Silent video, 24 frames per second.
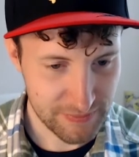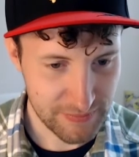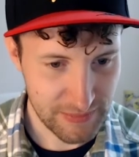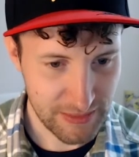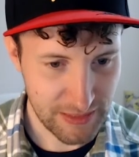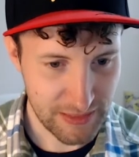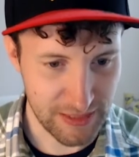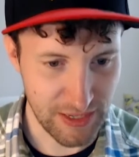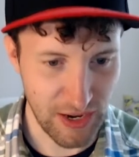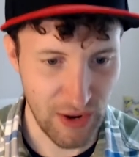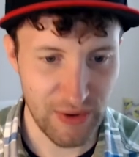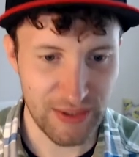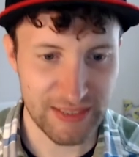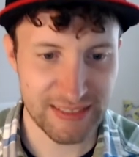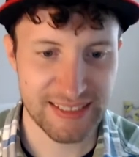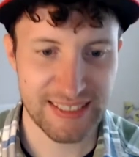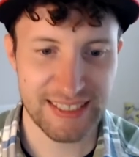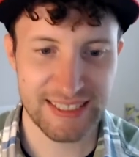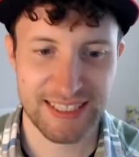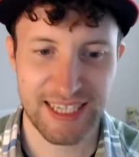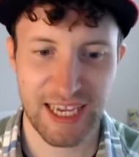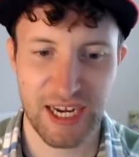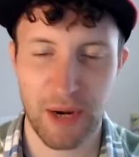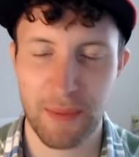know, is
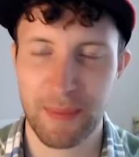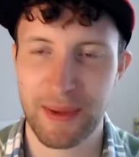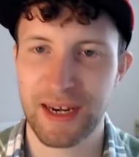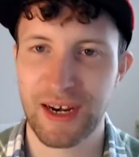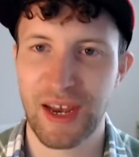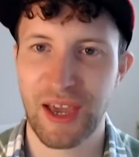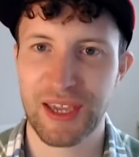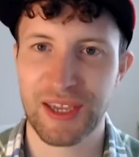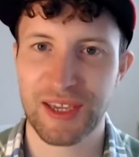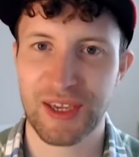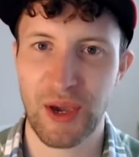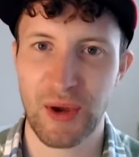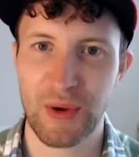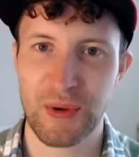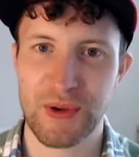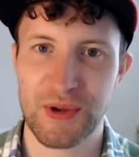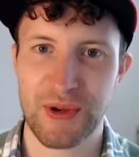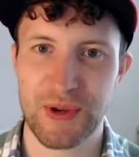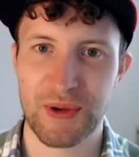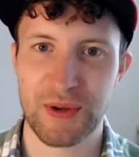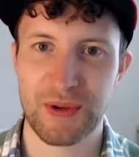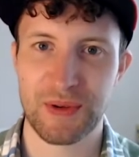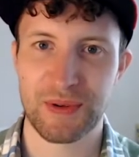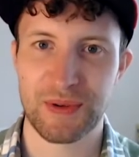this going to be like
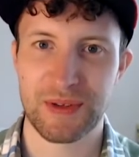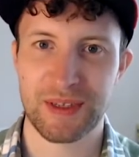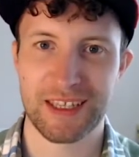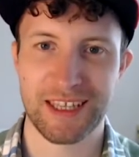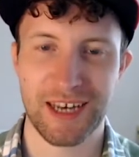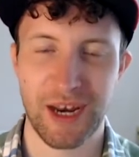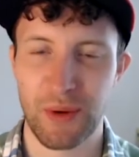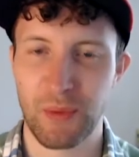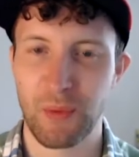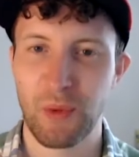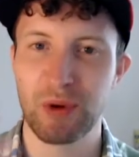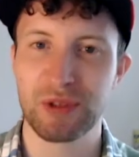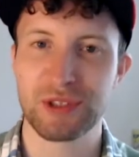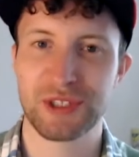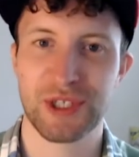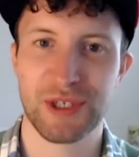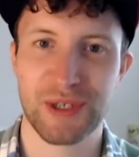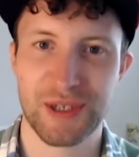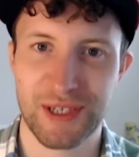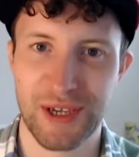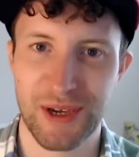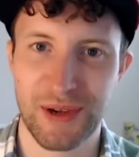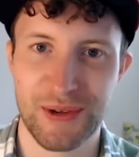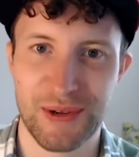Goku? You know, what
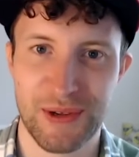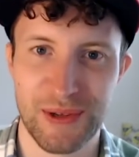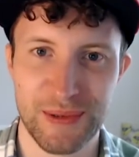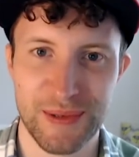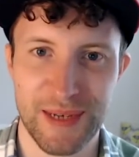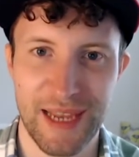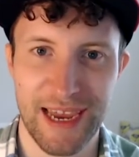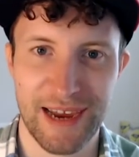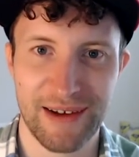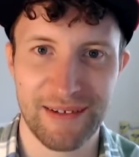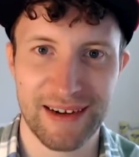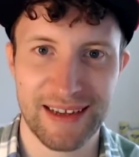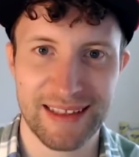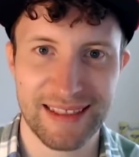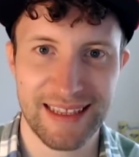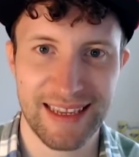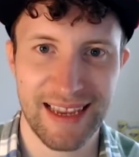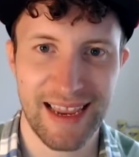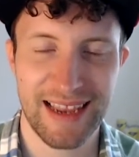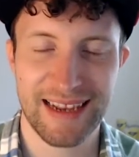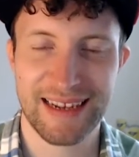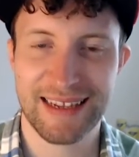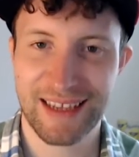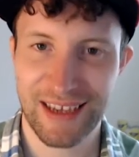took Goku down in
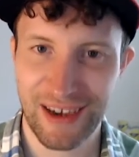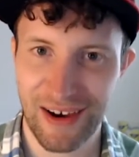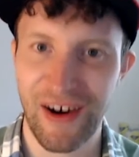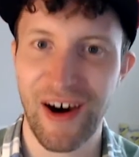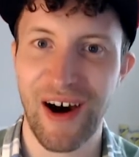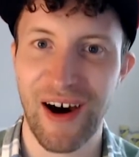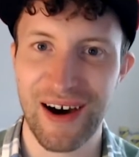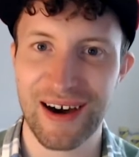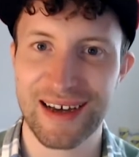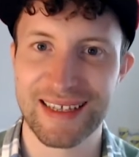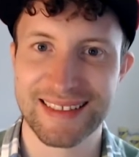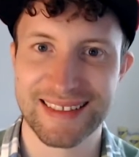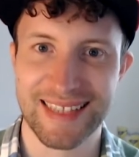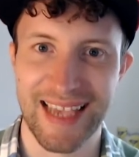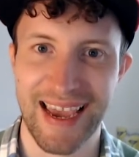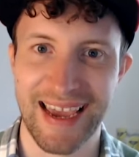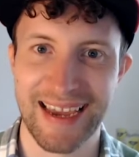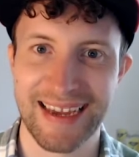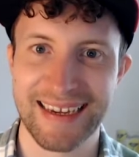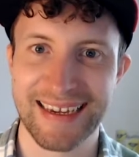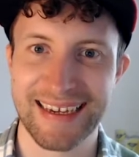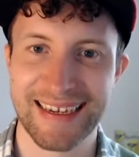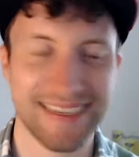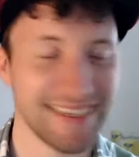the end? A heart
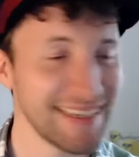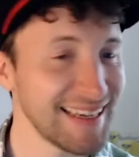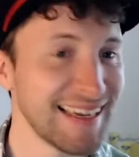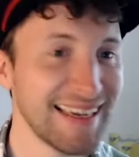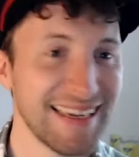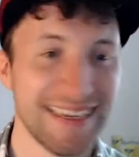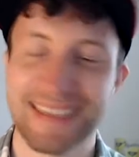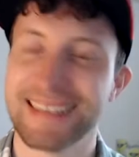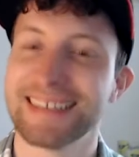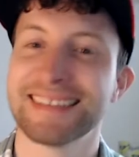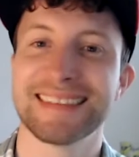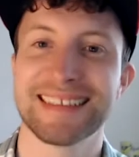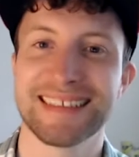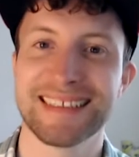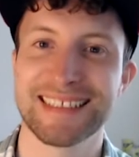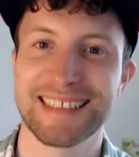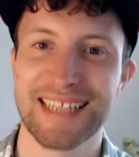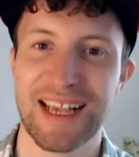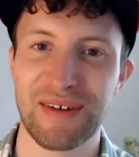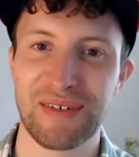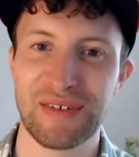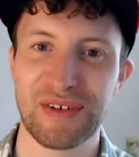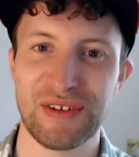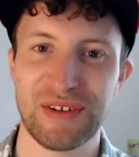attack. Is this
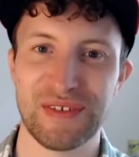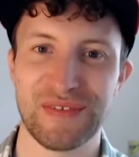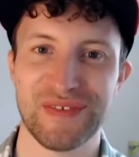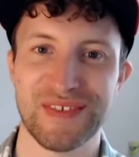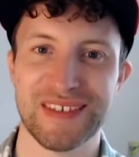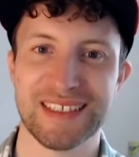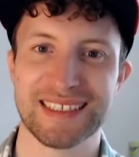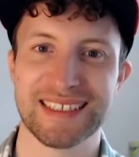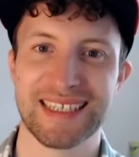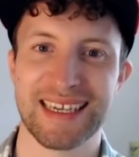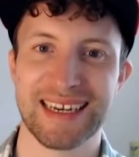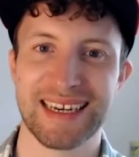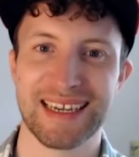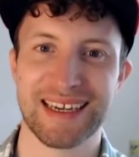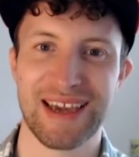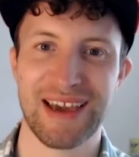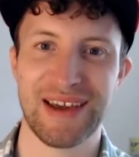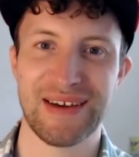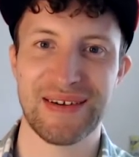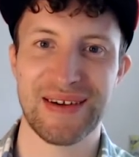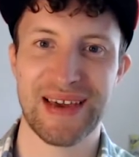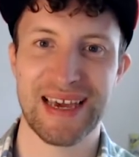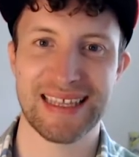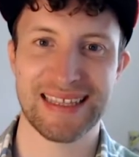how Luffy's going to
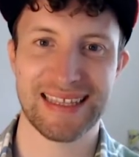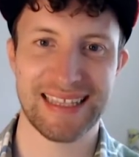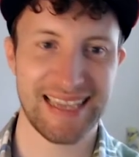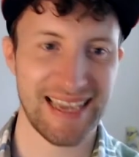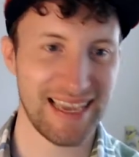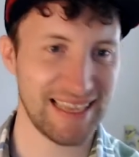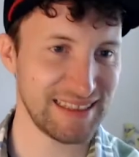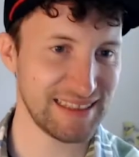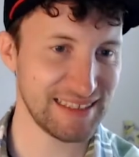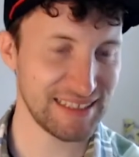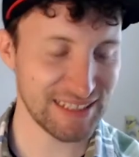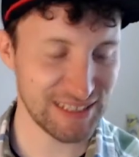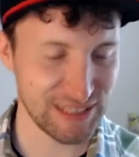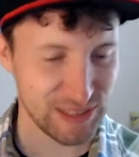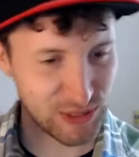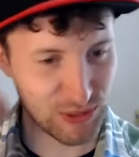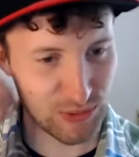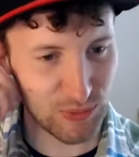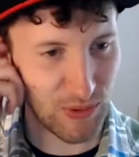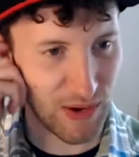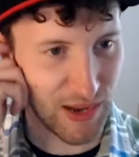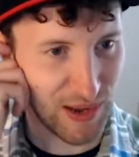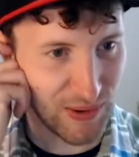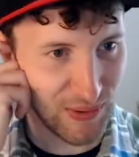go at the end
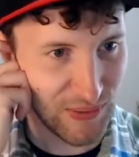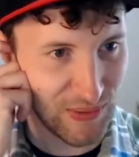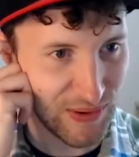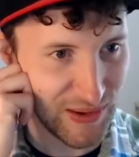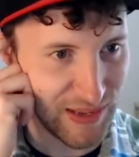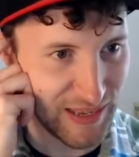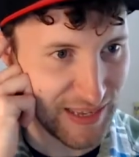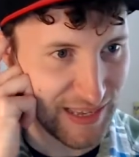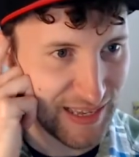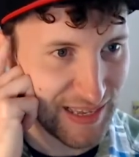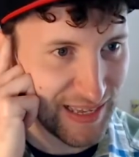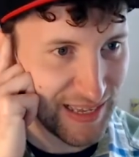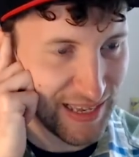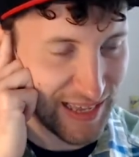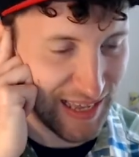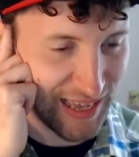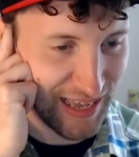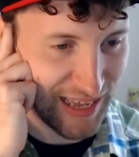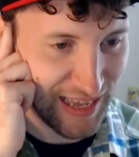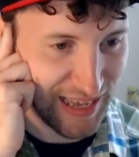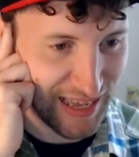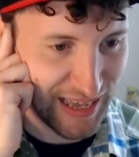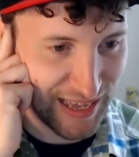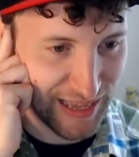as well?
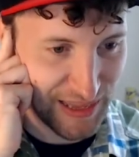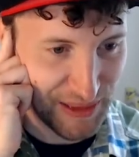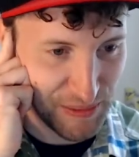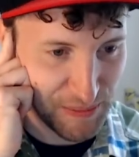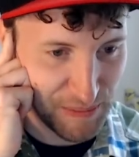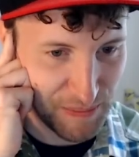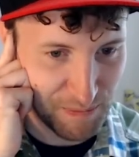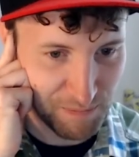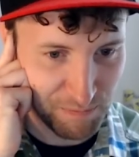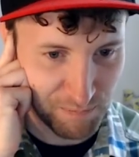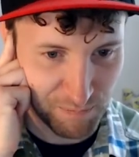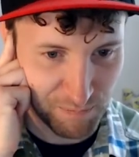But